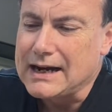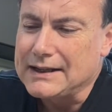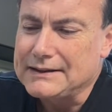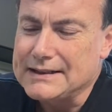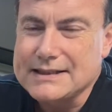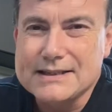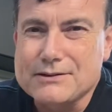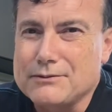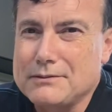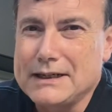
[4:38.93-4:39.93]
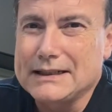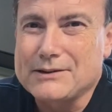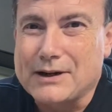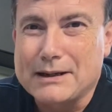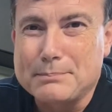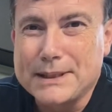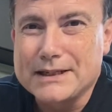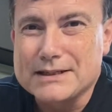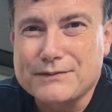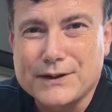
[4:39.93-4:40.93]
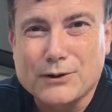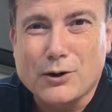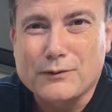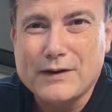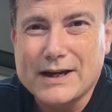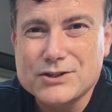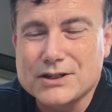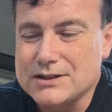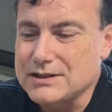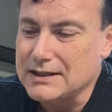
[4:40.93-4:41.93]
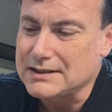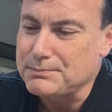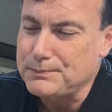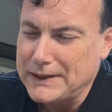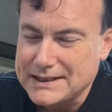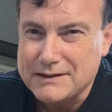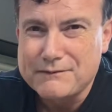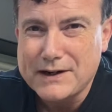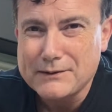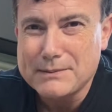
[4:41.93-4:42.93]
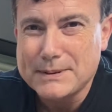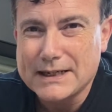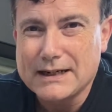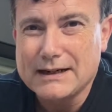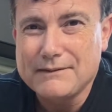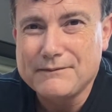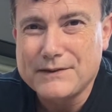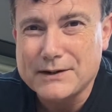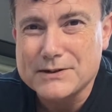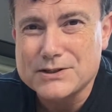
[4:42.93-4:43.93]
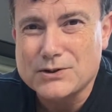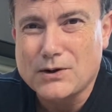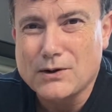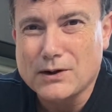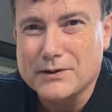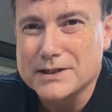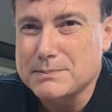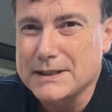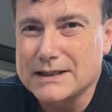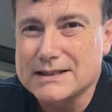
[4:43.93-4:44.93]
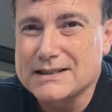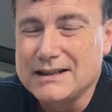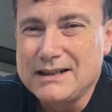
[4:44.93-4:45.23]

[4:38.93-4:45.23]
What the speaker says: This is a really great bitters for your old fashions. It's a very bitter, very strong orange bitters,